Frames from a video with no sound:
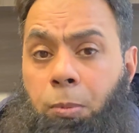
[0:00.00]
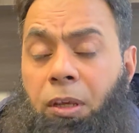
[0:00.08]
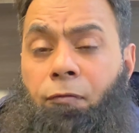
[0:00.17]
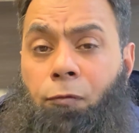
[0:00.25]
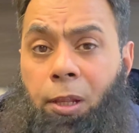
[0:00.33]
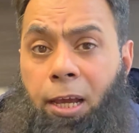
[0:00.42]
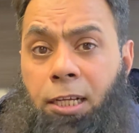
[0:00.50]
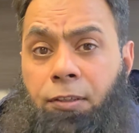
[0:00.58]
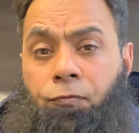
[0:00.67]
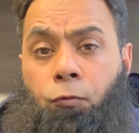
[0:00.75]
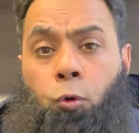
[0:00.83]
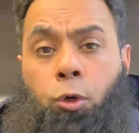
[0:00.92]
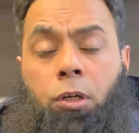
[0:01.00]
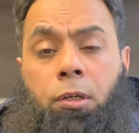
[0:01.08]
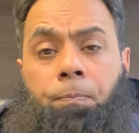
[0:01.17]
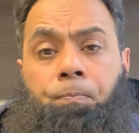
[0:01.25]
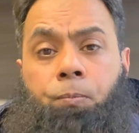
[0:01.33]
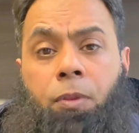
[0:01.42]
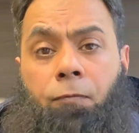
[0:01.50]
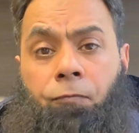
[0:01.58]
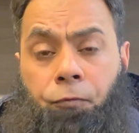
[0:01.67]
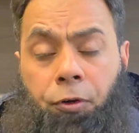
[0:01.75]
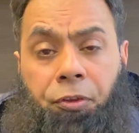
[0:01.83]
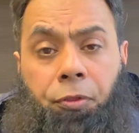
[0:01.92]
be flagged for
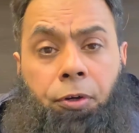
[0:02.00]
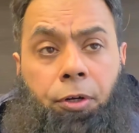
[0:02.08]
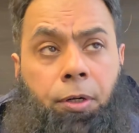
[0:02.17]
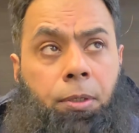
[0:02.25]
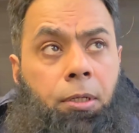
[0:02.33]
further